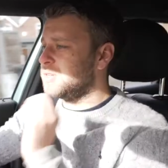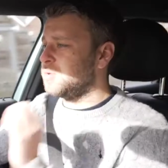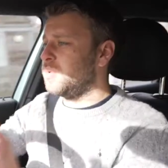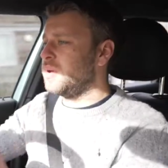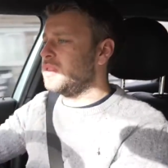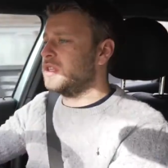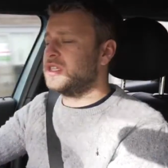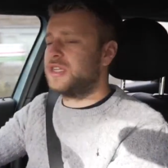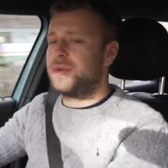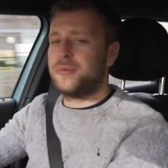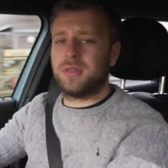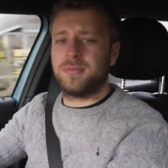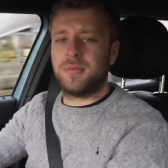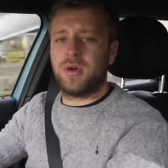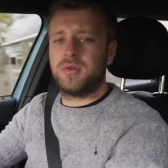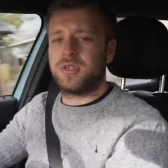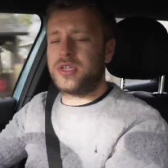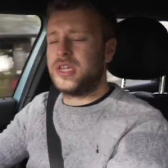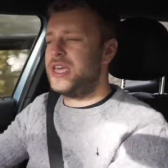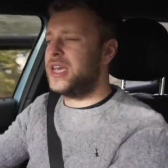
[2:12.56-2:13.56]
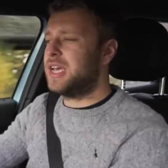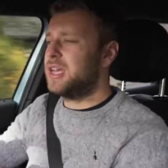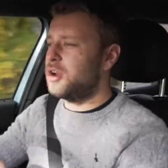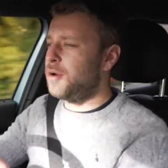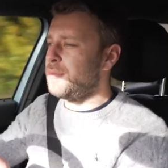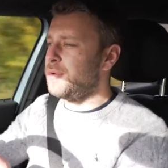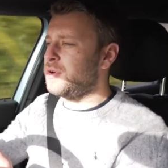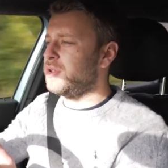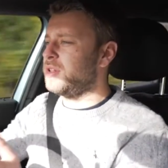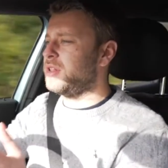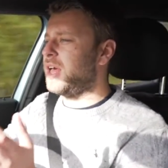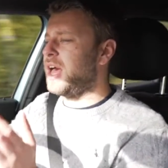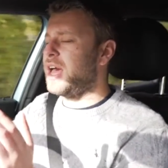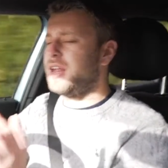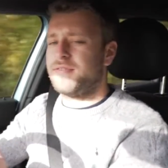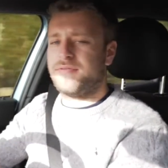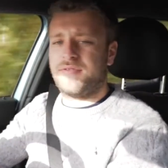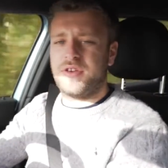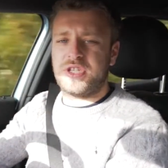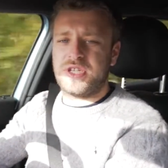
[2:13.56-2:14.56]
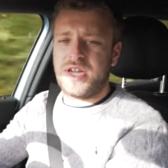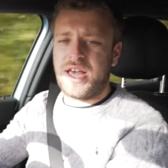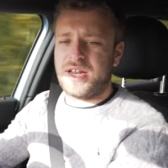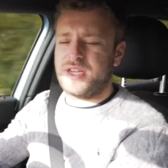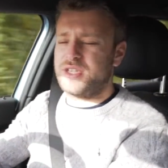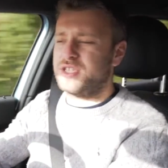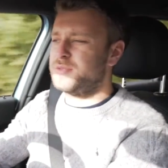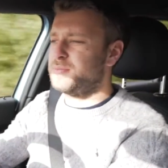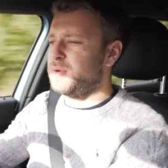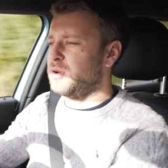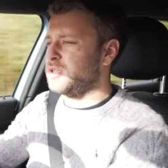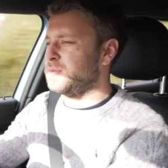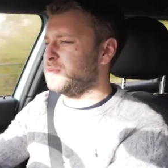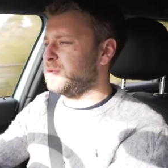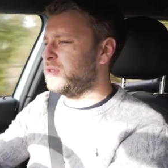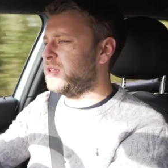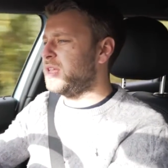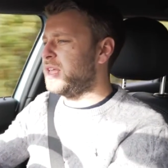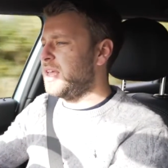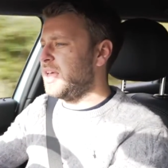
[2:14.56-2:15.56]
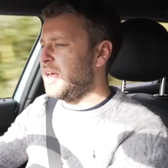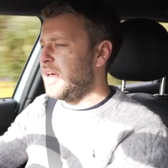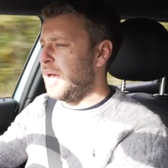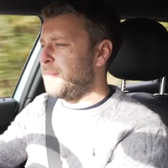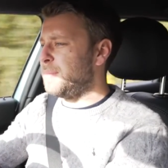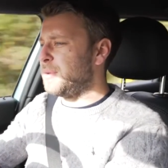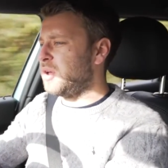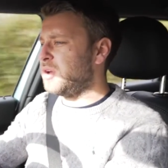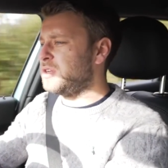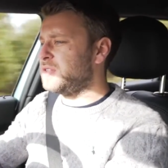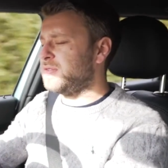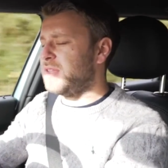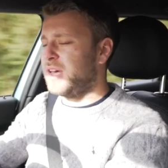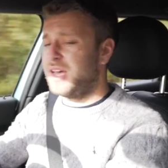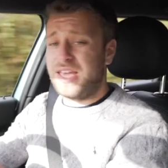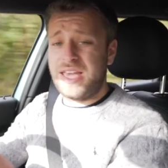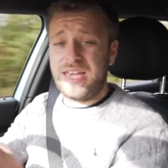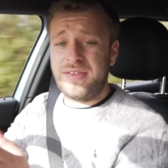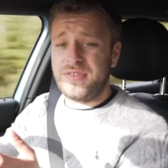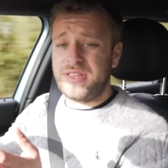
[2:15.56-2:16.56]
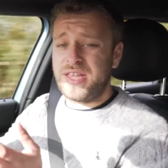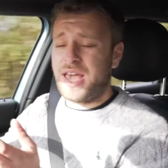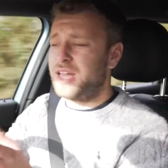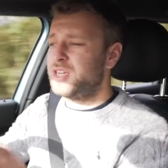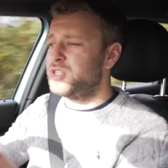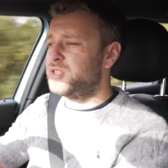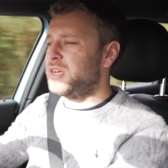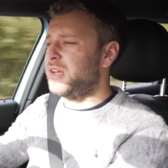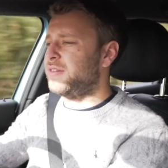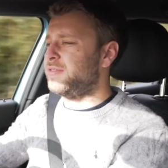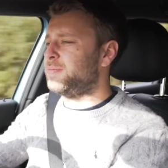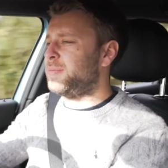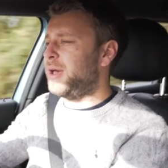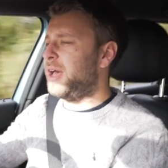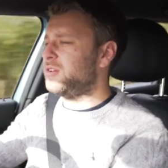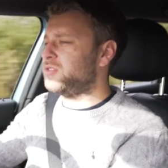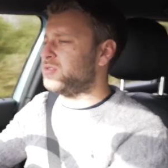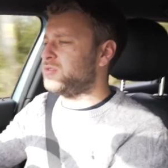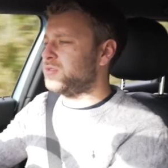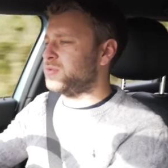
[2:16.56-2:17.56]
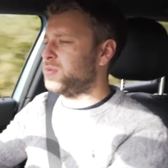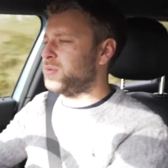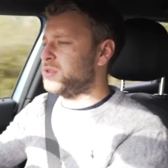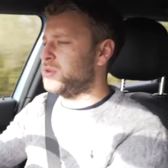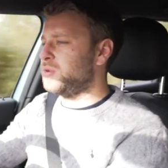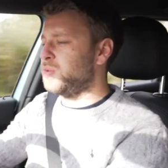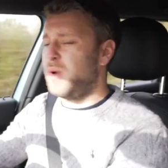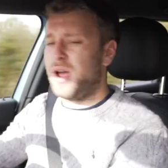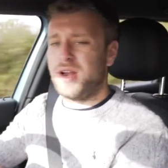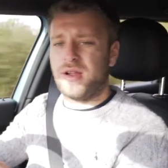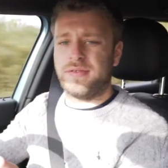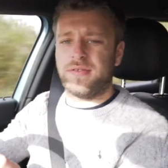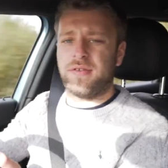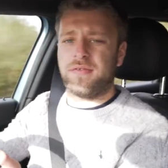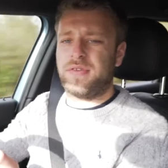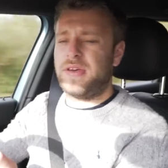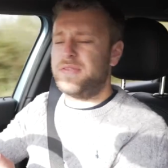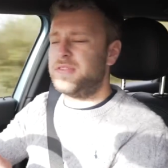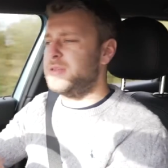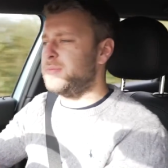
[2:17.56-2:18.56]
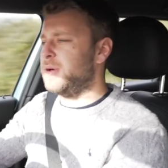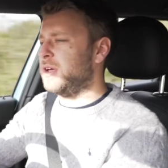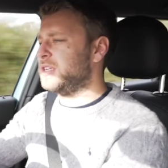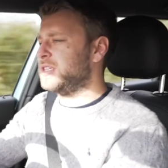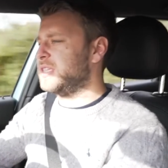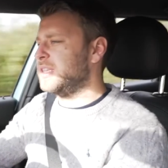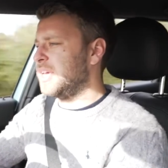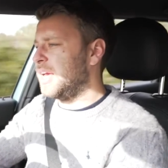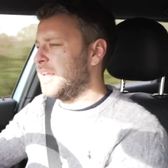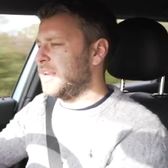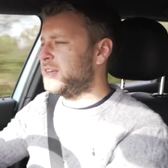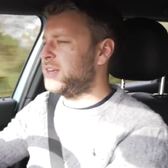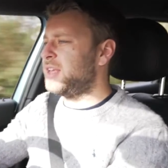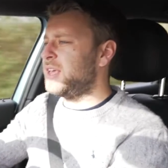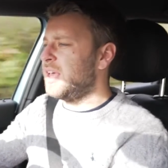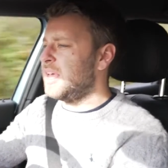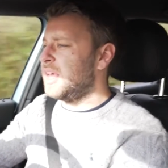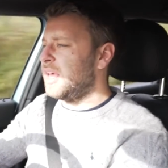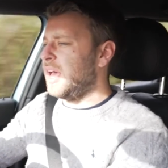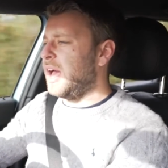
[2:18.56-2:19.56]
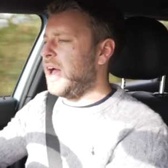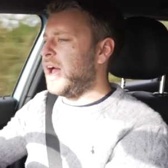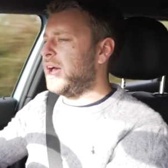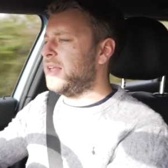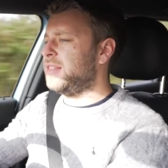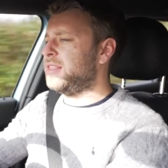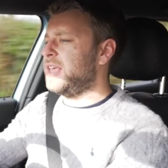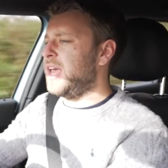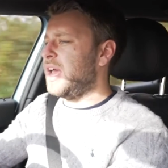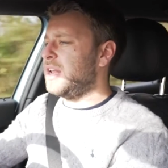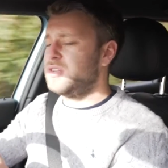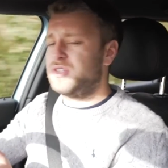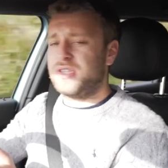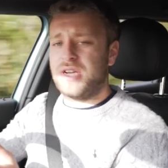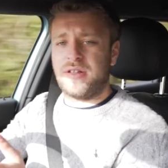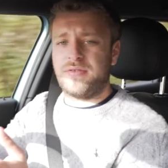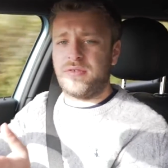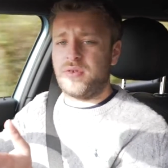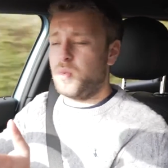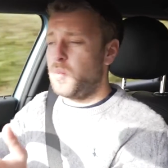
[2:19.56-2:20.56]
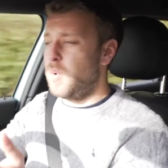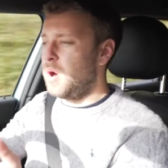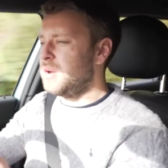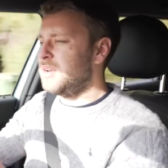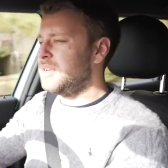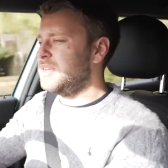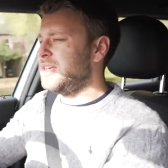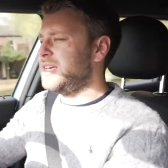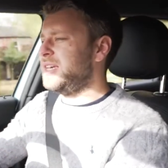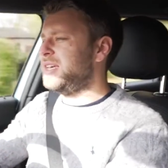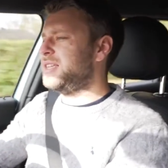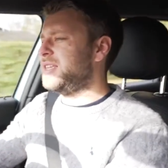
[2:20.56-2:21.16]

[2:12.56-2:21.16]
with some of the most economical and efficient engines possible, and because of that even the entry-level petrols will do well over 50 miles to the gallon, and the entry-level 1D